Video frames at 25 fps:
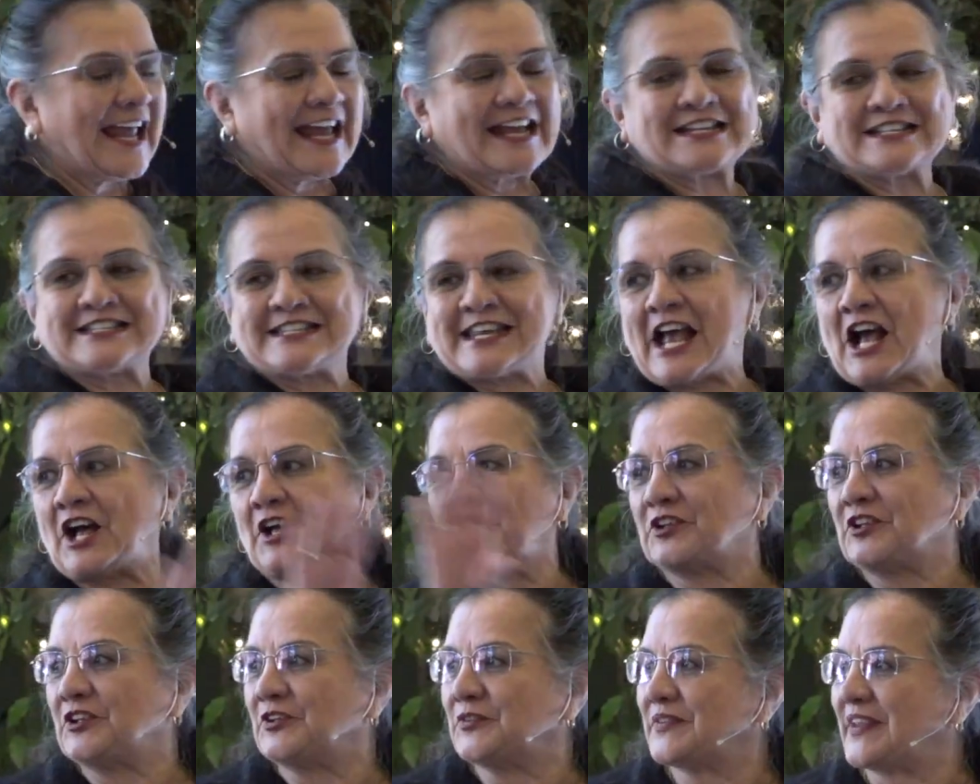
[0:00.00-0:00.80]
and
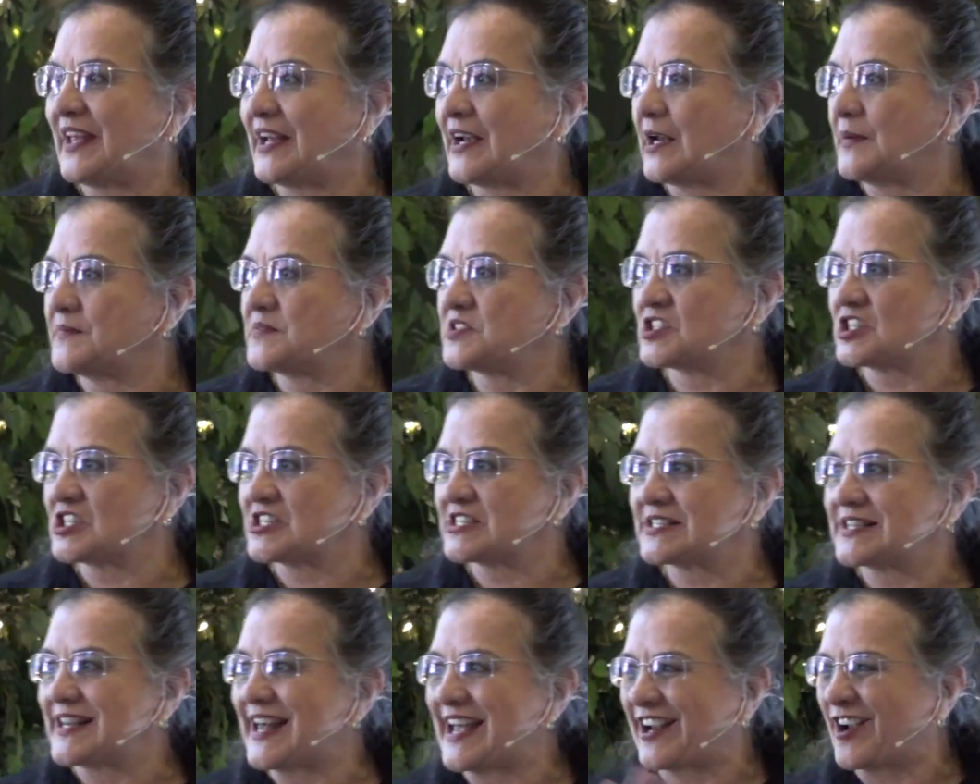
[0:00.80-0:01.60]
tell you that I'm
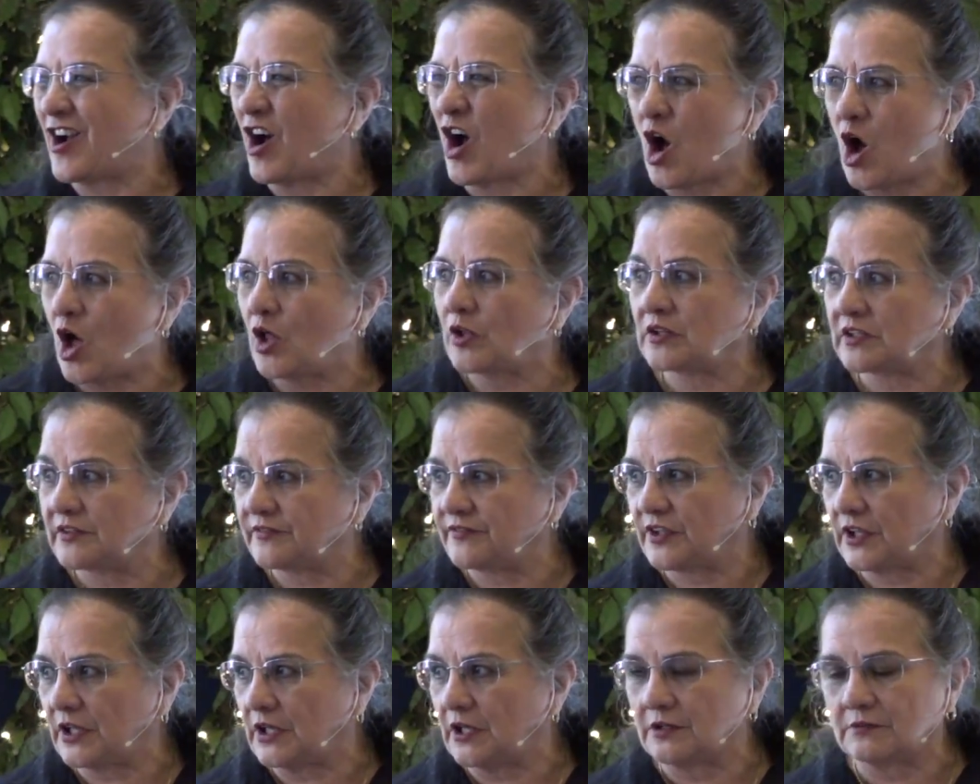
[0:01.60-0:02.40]
just like all
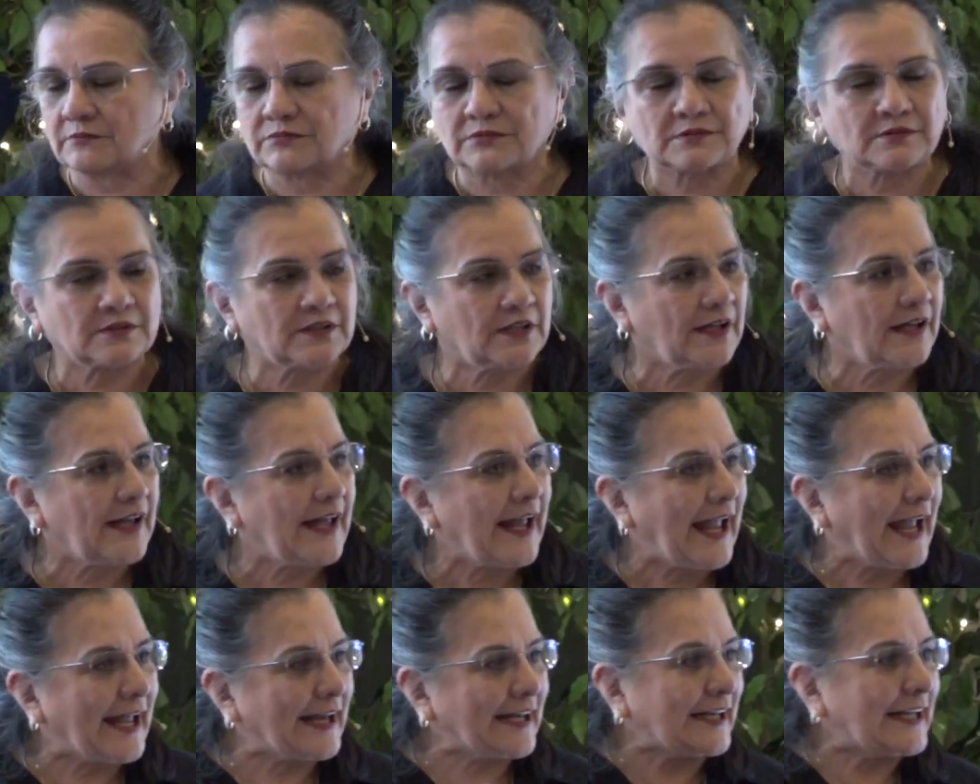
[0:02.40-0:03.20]
of you,
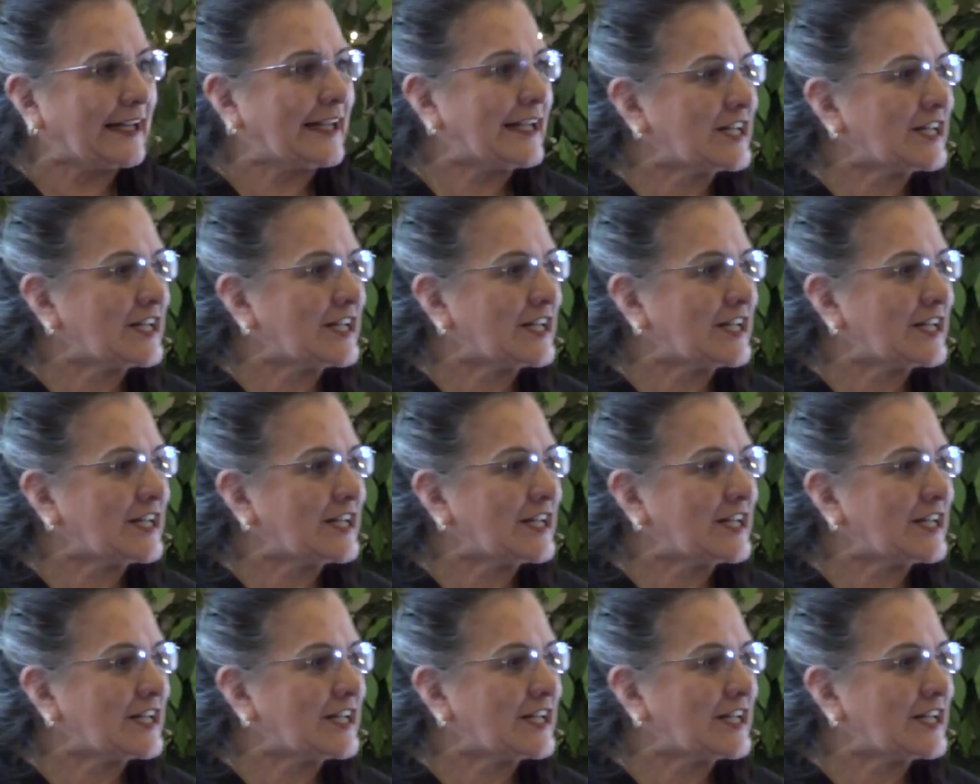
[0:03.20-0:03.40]
and